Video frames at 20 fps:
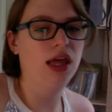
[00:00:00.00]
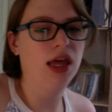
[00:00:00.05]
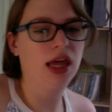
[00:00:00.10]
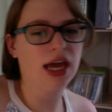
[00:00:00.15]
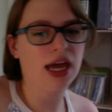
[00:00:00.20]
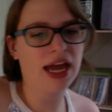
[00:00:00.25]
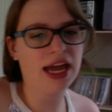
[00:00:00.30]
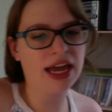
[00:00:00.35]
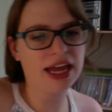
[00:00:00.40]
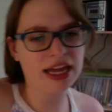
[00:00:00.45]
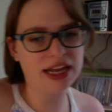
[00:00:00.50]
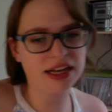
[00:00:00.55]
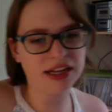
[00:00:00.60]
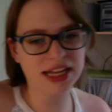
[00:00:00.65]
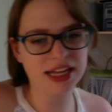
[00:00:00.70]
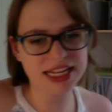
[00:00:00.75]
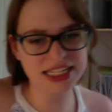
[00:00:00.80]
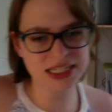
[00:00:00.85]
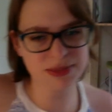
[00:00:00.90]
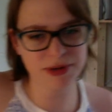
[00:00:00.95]
And
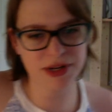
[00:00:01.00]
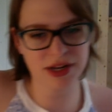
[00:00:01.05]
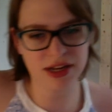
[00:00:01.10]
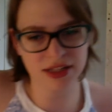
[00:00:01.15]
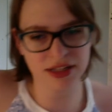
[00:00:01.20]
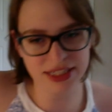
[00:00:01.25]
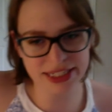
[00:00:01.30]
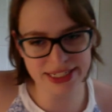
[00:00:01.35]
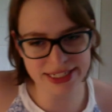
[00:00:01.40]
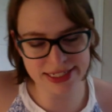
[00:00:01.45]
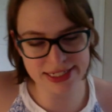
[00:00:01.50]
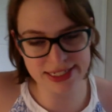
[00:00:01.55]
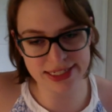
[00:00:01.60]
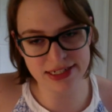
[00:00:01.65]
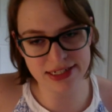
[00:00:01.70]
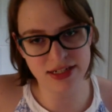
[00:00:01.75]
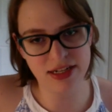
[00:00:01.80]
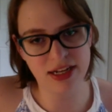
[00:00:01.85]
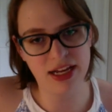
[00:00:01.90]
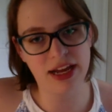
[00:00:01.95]
last but not least,
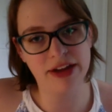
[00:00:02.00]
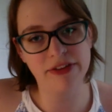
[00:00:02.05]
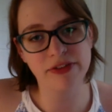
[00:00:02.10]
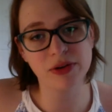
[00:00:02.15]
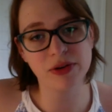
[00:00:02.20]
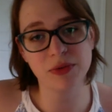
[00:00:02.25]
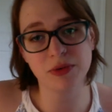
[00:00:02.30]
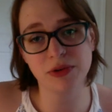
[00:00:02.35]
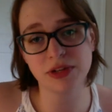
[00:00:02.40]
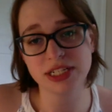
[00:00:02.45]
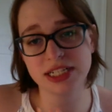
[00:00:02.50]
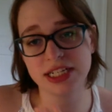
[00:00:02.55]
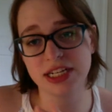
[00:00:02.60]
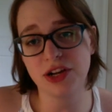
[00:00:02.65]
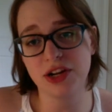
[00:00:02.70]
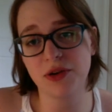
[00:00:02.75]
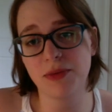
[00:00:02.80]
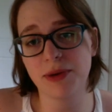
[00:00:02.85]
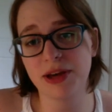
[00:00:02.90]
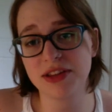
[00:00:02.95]
everyone wants to know
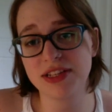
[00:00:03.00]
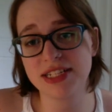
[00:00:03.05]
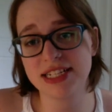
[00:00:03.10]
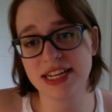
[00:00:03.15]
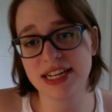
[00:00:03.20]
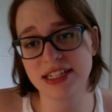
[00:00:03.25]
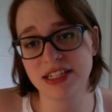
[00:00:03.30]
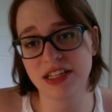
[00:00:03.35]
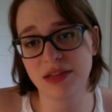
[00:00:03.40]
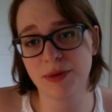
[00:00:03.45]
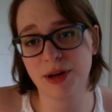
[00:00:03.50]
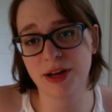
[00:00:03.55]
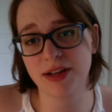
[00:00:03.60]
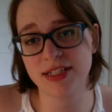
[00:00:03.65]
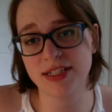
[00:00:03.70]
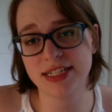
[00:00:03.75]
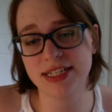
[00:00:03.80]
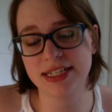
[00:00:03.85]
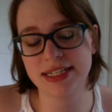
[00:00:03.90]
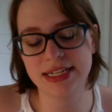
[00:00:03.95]
about the size of the
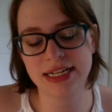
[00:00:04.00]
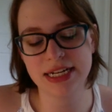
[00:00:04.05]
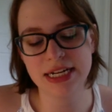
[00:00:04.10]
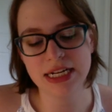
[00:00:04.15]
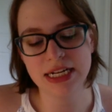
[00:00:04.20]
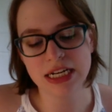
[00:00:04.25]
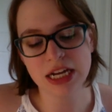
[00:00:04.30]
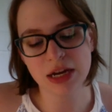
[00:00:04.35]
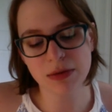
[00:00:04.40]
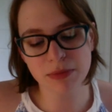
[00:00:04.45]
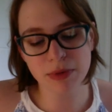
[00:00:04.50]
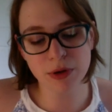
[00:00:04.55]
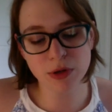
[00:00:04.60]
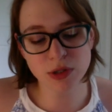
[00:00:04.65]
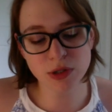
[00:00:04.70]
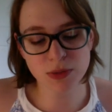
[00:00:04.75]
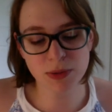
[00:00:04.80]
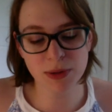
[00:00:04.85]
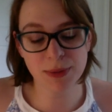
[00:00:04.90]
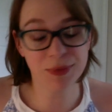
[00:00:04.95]
boxes. Now, most
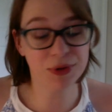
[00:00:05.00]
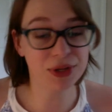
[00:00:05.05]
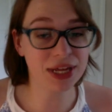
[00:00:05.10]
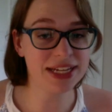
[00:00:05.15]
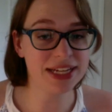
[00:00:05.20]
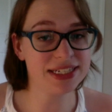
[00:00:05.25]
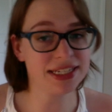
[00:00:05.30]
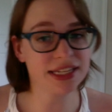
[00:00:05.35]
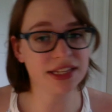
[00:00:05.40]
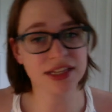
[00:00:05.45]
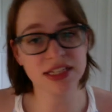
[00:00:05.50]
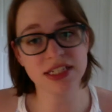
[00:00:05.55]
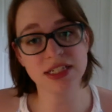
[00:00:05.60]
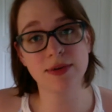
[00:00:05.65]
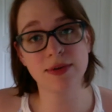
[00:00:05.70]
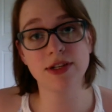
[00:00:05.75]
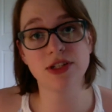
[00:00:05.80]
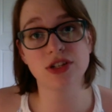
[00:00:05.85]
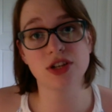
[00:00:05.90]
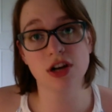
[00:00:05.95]
people asking this
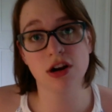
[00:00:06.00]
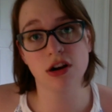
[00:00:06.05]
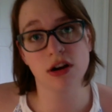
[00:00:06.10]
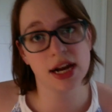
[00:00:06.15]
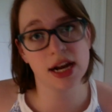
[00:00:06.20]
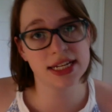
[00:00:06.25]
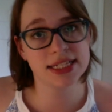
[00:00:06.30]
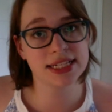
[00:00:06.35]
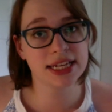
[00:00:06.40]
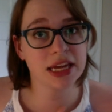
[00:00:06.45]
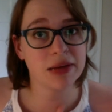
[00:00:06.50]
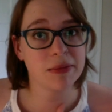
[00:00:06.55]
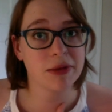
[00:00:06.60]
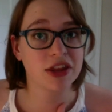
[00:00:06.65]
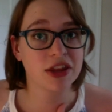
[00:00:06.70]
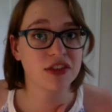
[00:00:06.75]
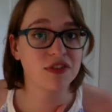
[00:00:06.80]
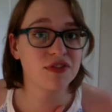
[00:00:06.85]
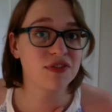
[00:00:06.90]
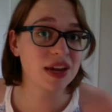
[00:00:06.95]
question are asking about
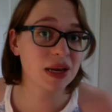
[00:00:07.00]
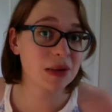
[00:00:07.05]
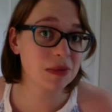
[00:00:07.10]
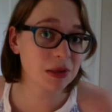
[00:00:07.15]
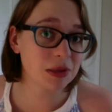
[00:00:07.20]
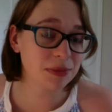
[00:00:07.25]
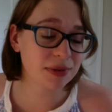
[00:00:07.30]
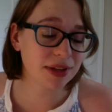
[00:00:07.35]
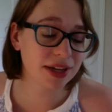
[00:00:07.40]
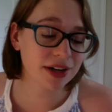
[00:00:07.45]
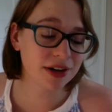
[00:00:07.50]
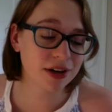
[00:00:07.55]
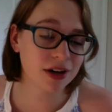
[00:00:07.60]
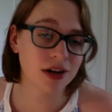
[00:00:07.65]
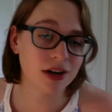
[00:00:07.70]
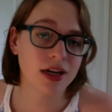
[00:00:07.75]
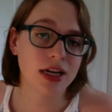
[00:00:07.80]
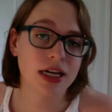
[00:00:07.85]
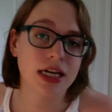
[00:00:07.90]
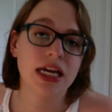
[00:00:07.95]
the family planner
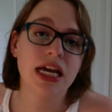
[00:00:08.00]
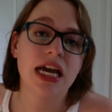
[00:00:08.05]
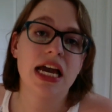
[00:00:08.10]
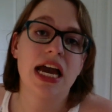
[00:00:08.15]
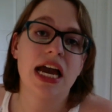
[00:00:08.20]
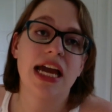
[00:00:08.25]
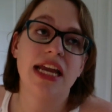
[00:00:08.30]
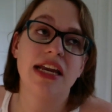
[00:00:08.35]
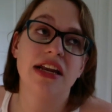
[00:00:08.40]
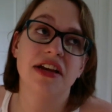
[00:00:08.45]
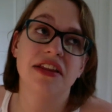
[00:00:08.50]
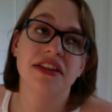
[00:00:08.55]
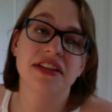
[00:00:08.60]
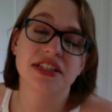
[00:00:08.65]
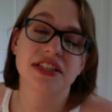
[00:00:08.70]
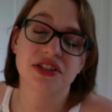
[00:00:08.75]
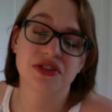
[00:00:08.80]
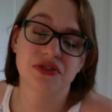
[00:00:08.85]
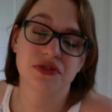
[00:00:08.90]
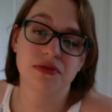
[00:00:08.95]
and not the
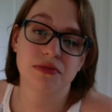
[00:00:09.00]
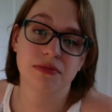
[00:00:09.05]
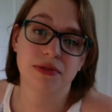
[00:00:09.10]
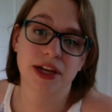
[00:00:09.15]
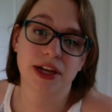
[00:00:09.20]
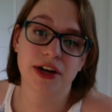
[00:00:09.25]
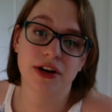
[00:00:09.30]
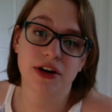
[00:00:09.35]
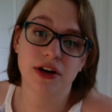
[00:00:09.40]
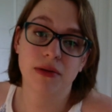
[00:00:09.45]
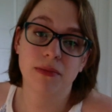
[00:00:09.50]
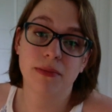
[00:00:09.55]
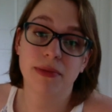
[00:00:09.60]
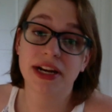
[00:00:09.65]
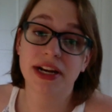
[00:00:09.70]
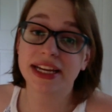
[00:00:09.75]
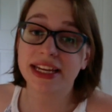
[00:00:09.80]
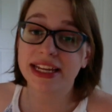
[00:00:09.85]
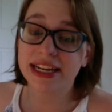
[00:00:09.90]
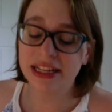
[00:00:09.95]
student planner, but I
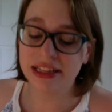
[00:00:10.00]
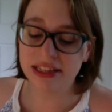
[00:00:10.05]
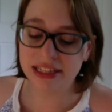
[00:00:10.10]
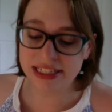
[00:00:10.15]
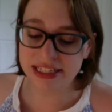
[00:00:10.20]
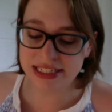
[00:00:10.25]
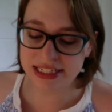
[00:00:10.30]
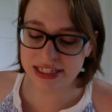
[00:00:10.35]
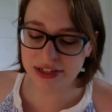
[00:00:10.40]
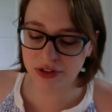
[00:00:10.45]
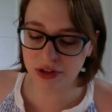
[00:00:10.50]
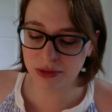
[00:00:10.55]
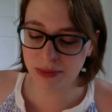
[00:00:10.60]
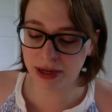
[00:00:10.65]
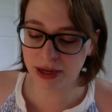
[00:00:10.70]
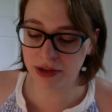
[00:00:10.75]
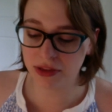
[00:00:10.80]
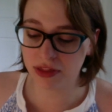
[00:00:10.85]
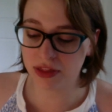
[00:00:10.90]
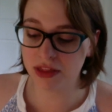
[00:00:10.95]
can at least tell you
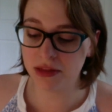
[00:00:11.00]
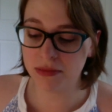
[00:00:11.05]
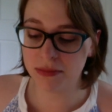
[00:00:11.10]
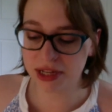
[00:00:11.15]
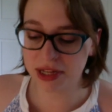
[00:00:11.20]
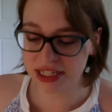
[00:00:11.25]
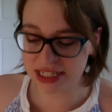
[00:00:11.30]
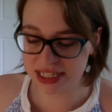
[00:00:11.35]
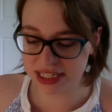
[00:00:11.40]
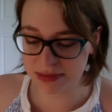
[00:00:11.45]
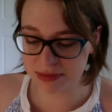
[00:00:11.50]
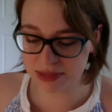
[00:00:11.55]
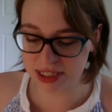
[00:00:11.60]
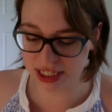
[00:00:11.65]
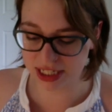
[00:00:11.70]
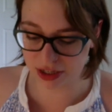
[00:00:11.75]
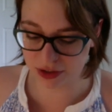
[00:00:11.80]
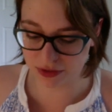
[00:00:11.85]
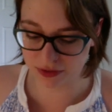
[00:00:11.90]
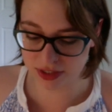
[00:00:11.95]
about the months
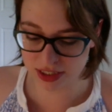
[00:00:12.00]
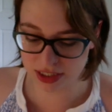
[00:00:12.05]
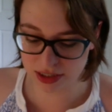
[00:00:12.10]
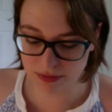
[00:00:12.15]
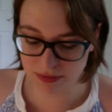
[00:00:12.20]
themselves.